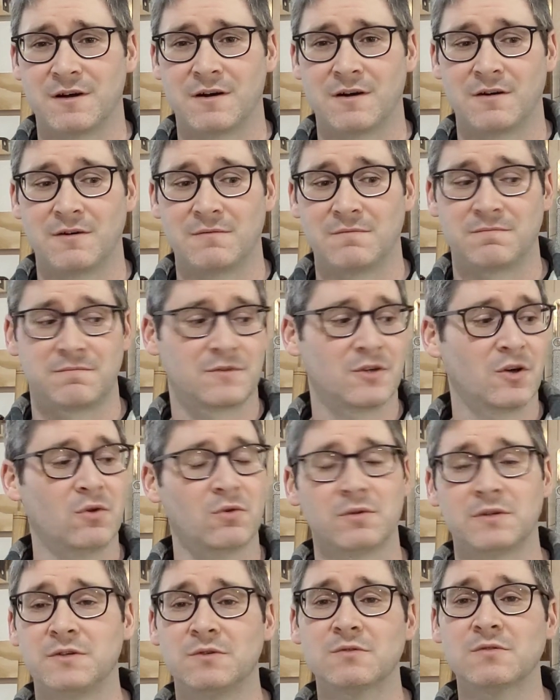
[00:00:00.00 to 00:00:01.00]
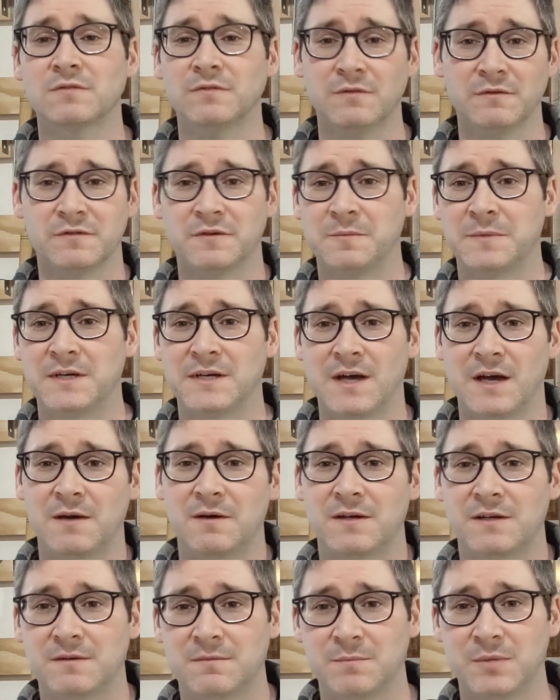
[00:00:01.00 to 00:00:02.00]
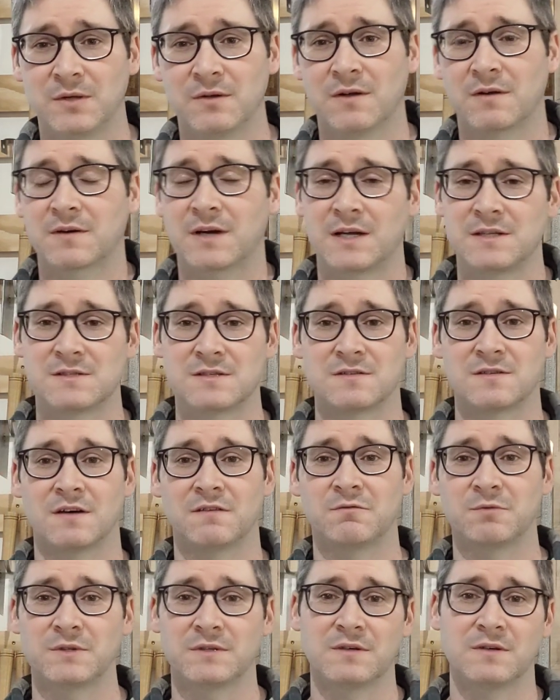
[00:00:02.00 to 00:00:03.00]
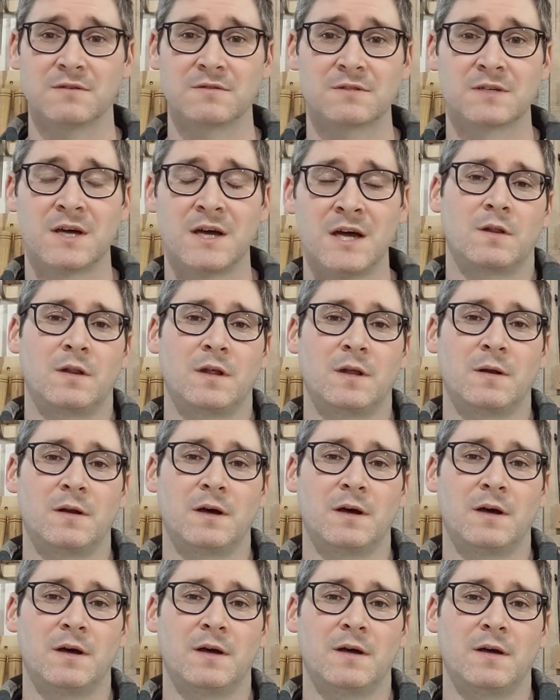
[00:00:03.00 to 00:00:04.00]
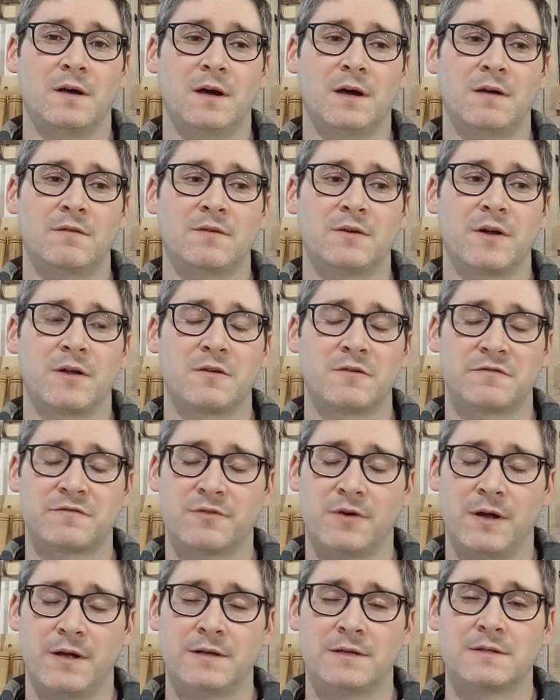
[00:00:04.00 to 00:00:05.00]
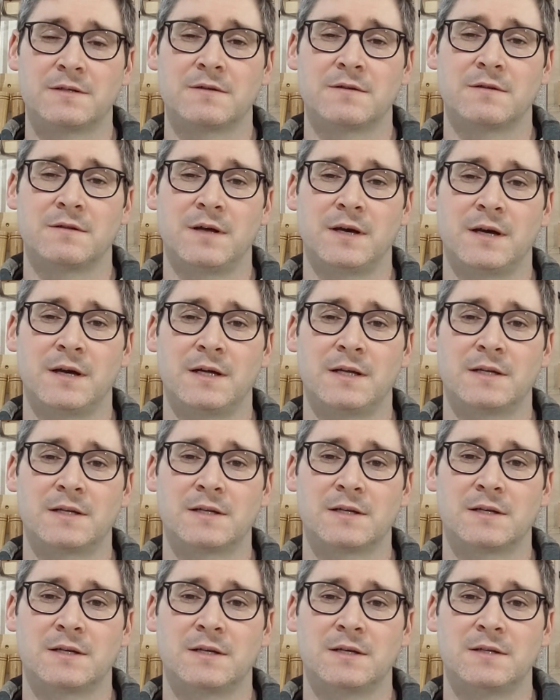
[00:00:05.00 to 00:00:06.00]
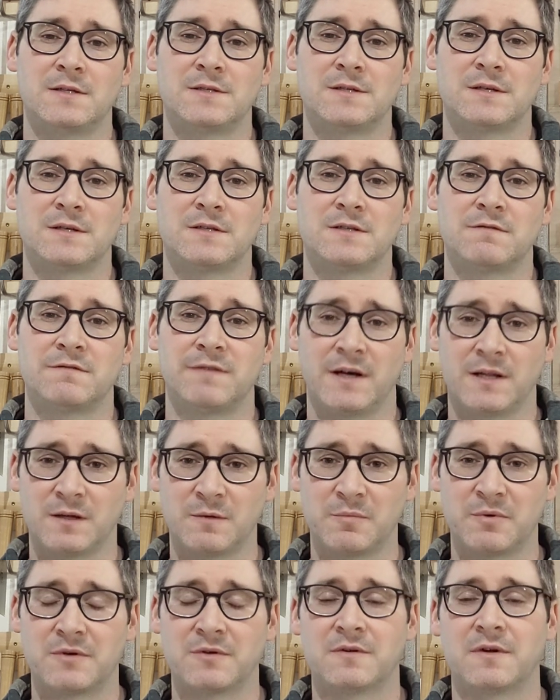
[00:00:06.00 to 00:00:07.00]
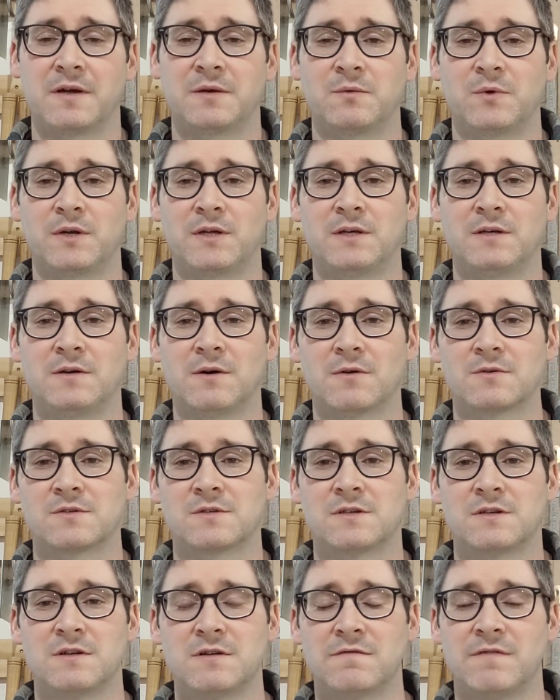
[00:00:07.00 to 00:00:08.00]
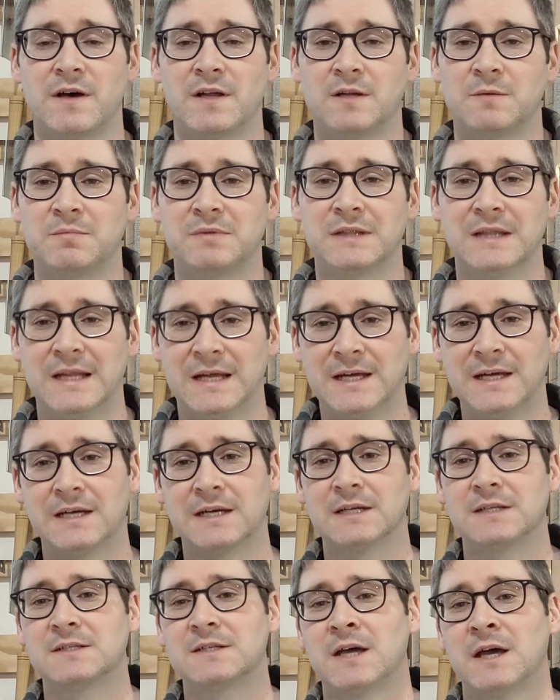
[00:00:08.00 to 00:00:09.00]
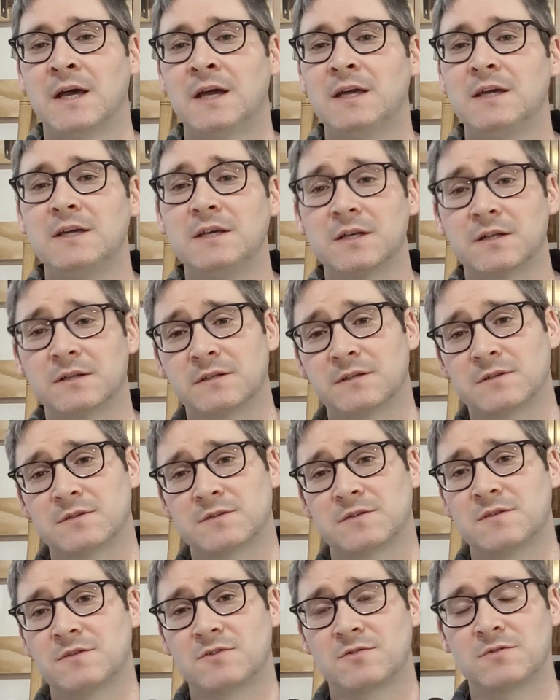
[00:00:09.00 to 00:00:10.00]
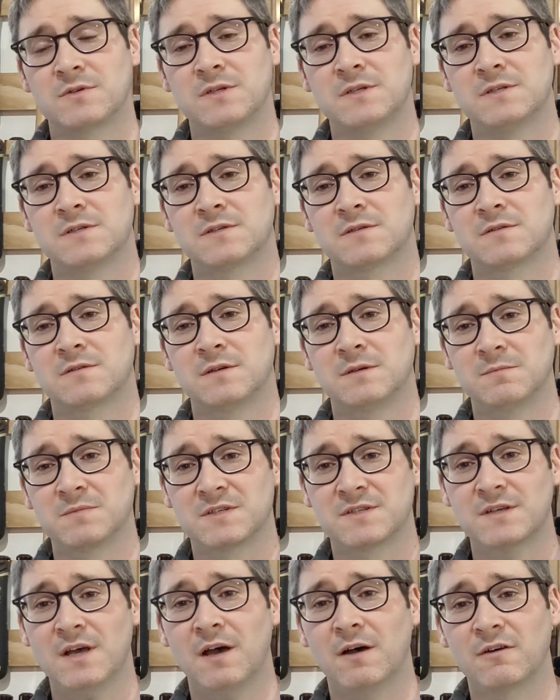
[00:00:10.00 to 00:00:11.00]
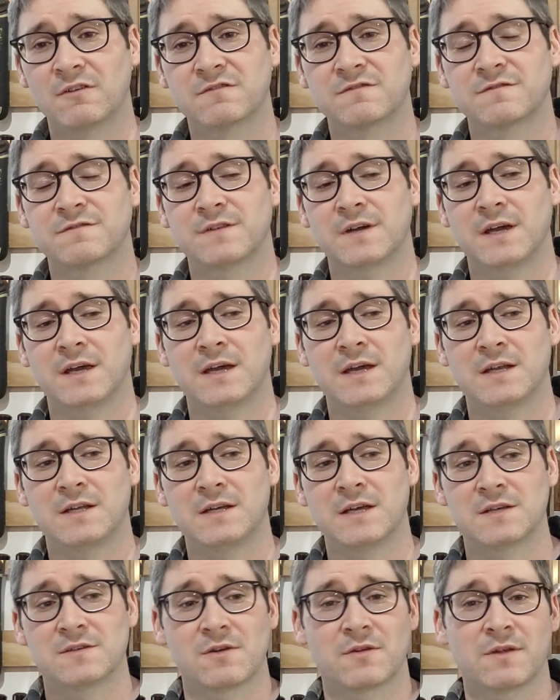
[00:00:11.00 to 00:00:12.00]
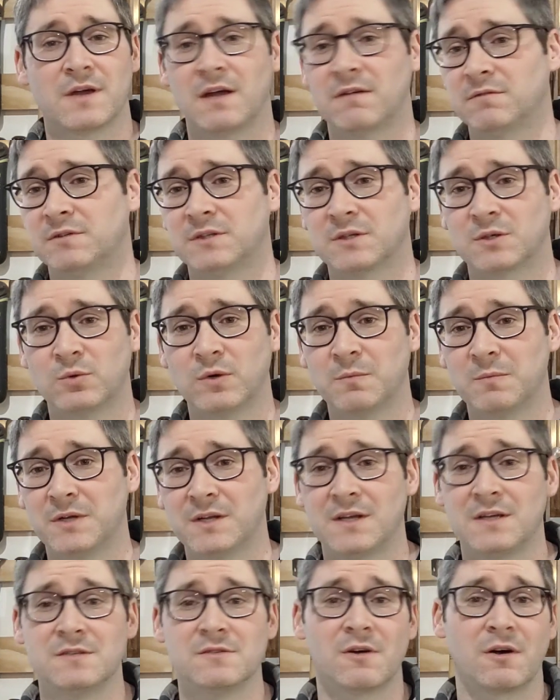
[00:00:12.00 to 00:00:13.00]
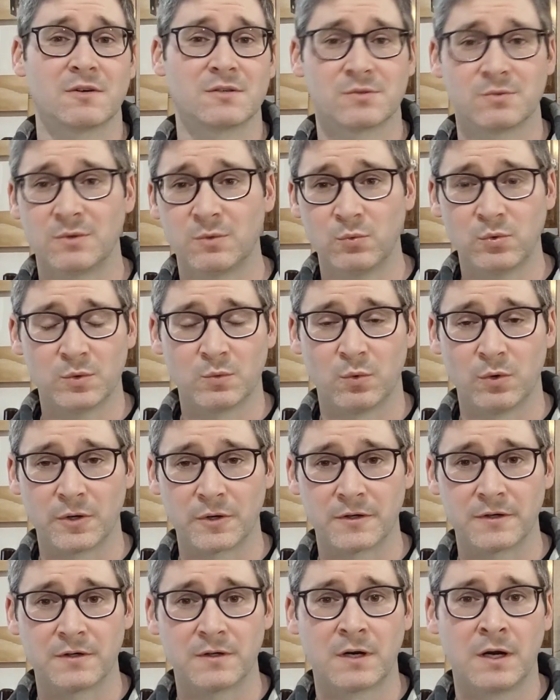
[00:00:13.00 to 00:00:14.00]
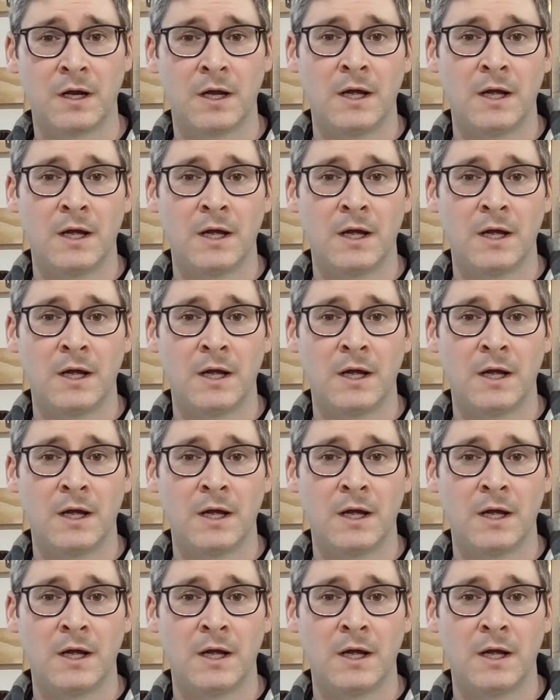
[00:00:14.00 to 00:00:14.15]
are totally useful for me. I can build all kinds of stuff with those. And then I have another friend that is a developer, and when he goes to develop land, he clears the trees himself, and he has all the heavy equipment. He's also a woodworker,